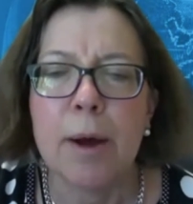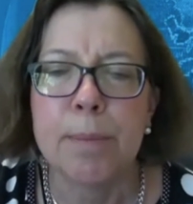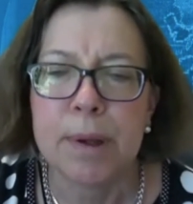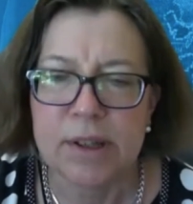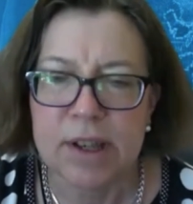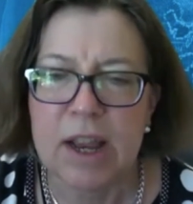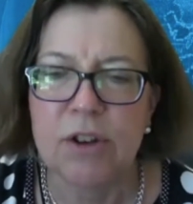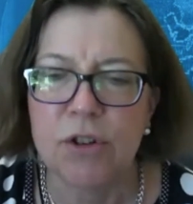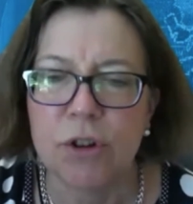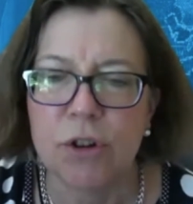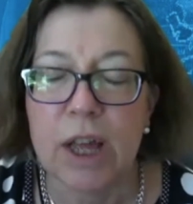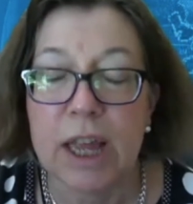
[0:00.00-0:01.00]

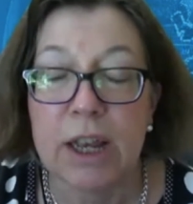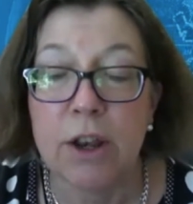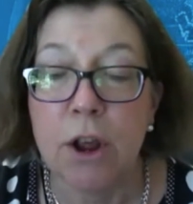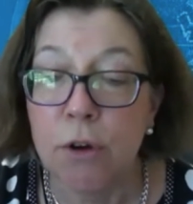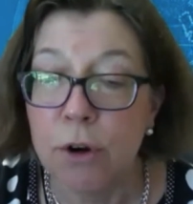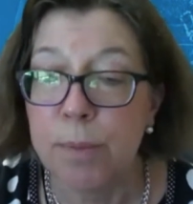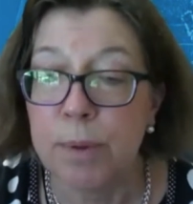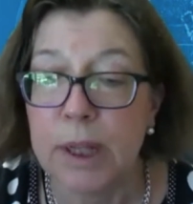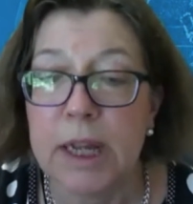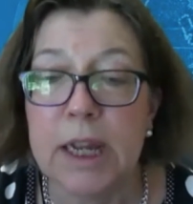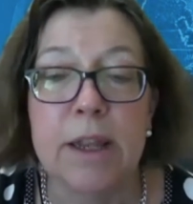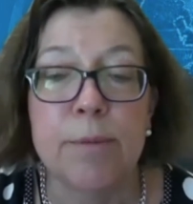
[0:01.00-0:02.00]
potential. And
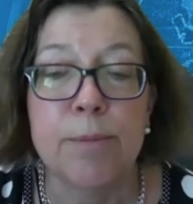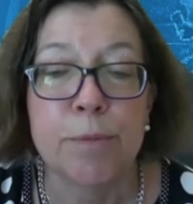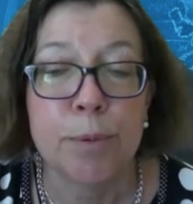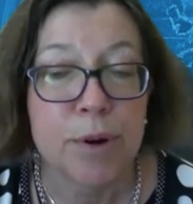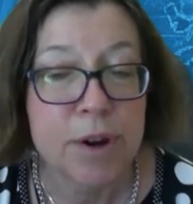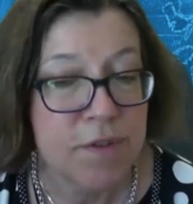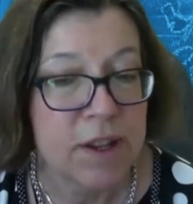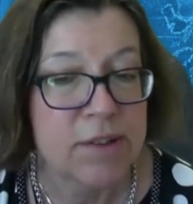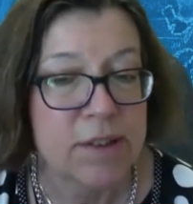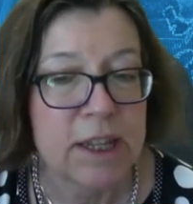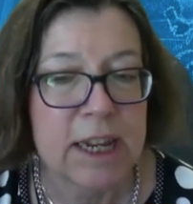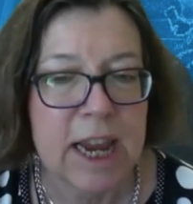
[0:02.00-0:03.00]
notably,
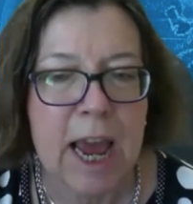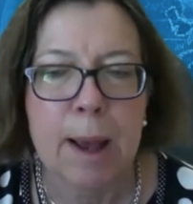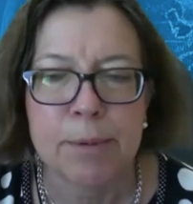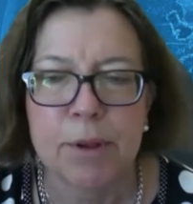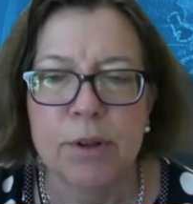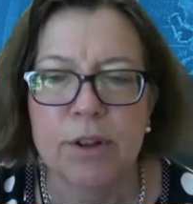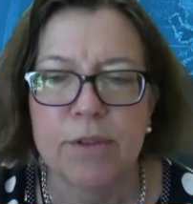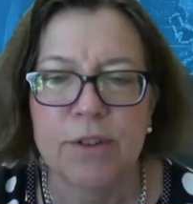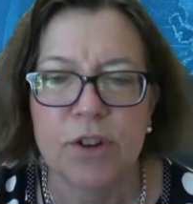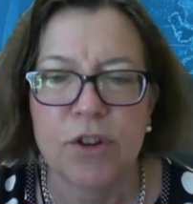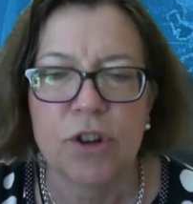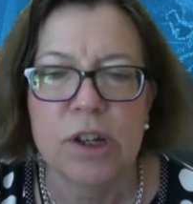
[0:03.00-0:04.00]
previously capsule
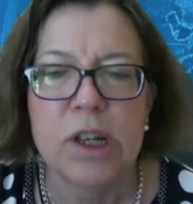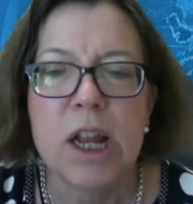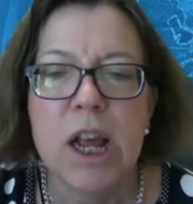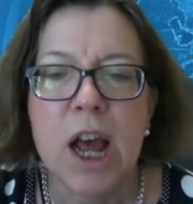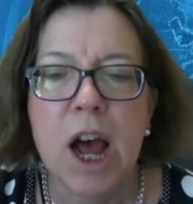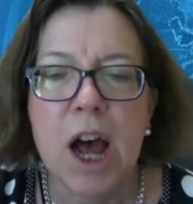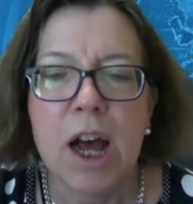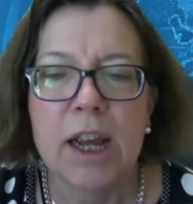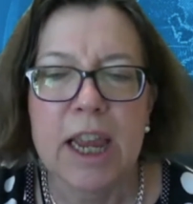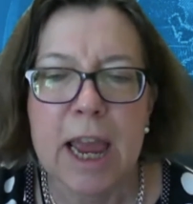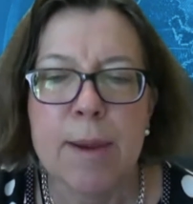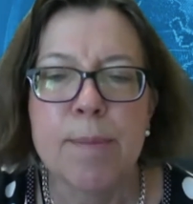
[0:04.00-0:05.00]
deficient
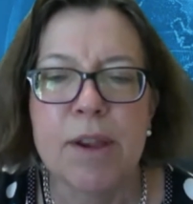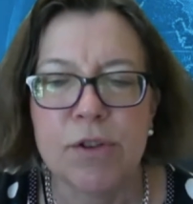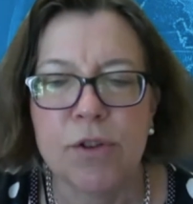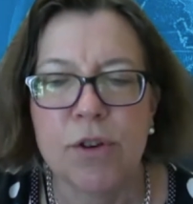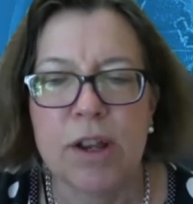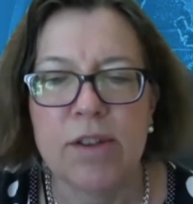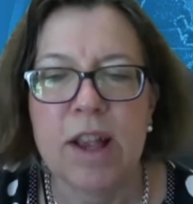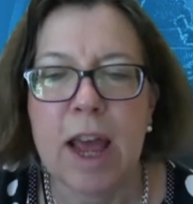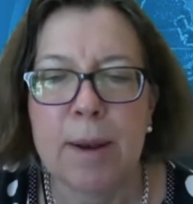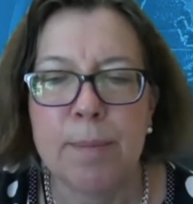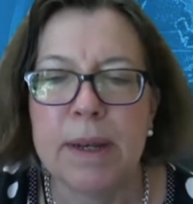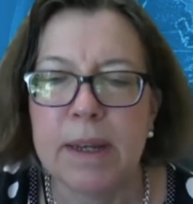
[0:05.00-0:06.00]
KB strains
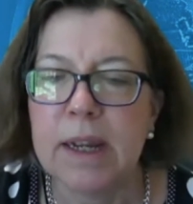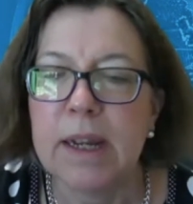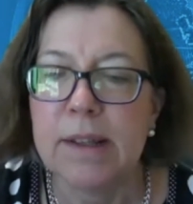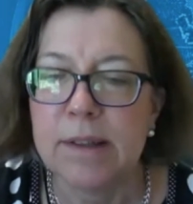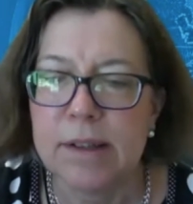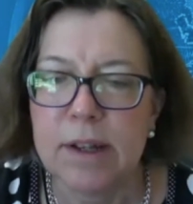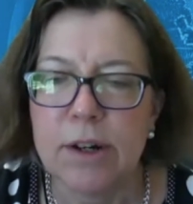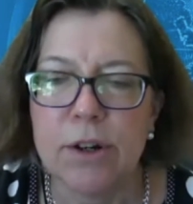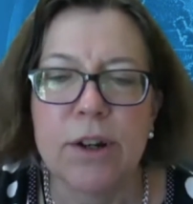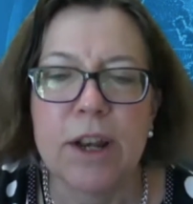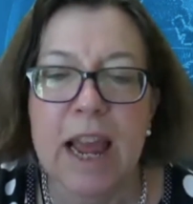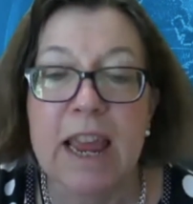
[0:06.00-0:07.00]
had been
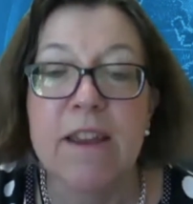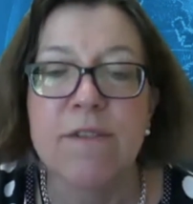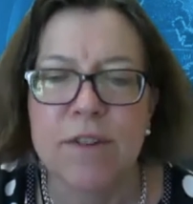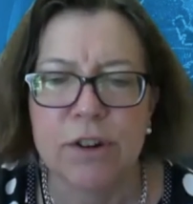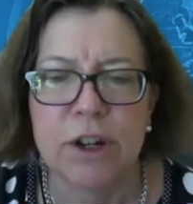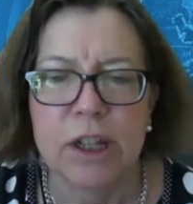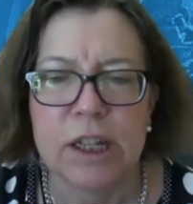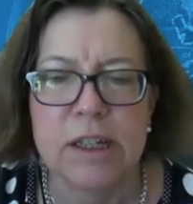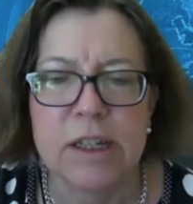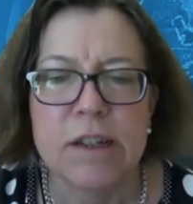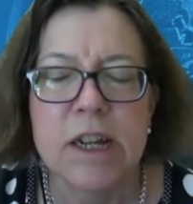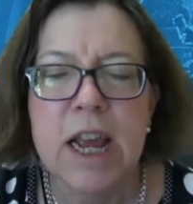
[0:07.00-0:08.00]
considered
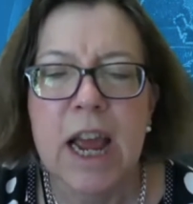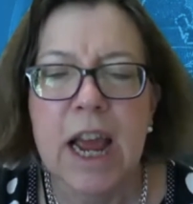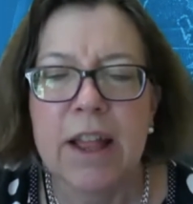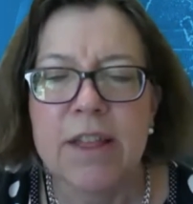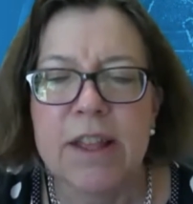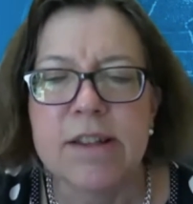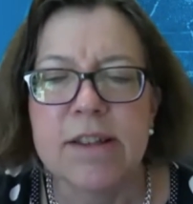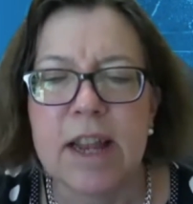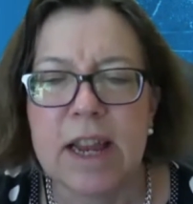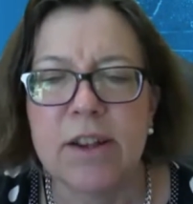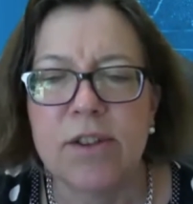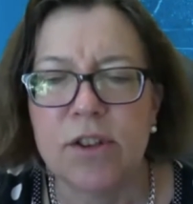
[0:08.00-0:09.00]
avirulent. And these
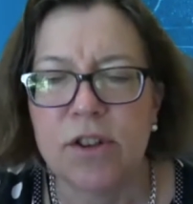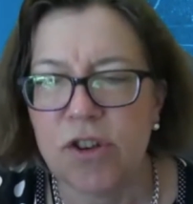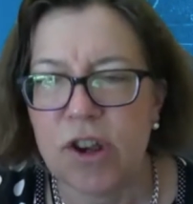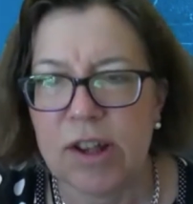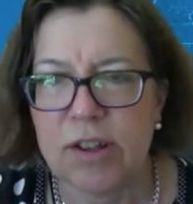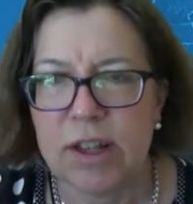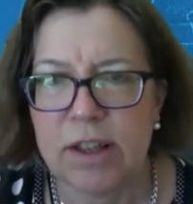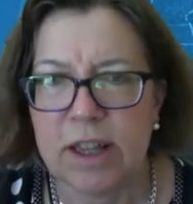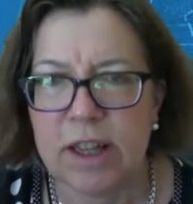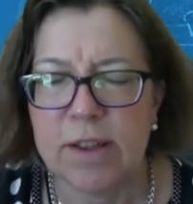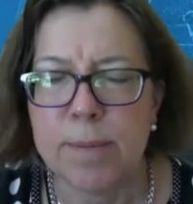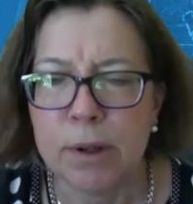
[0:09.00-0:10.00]
data suggested
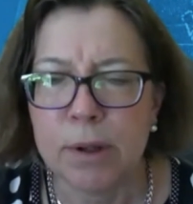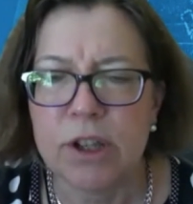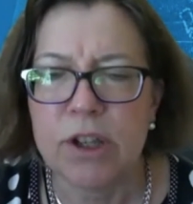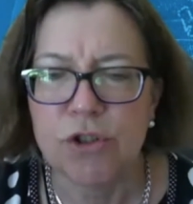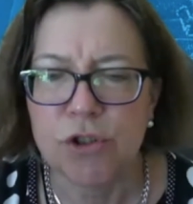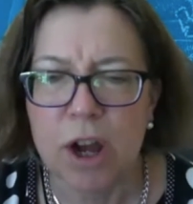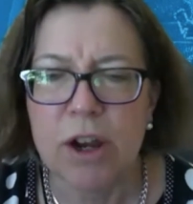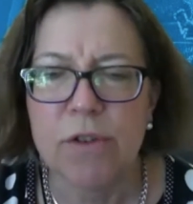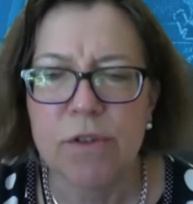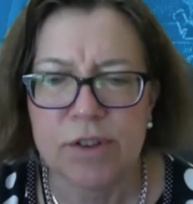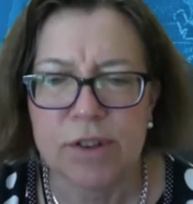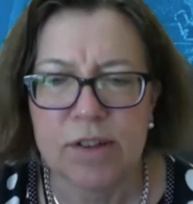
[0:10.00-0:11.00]
that the multi-drug
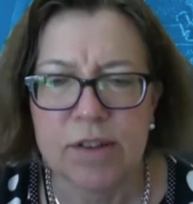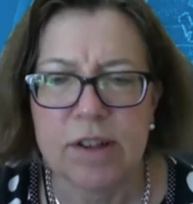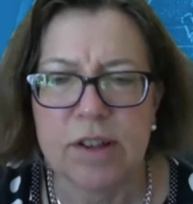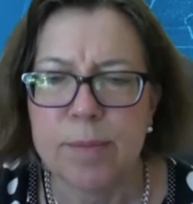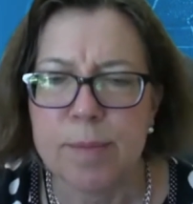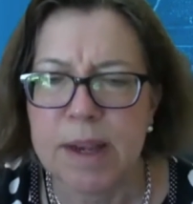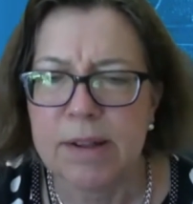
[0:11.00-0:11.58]
resistance may